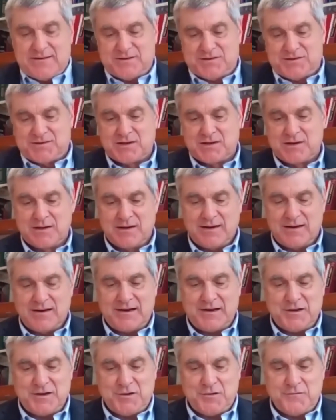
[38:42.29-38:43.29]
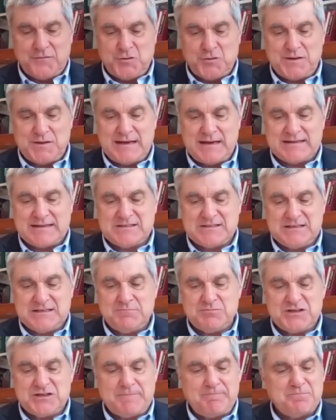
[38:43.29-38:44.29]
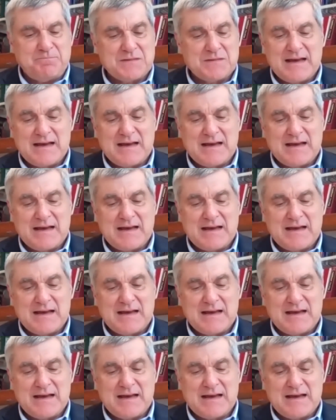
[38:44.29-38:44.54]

this interview. And that seems that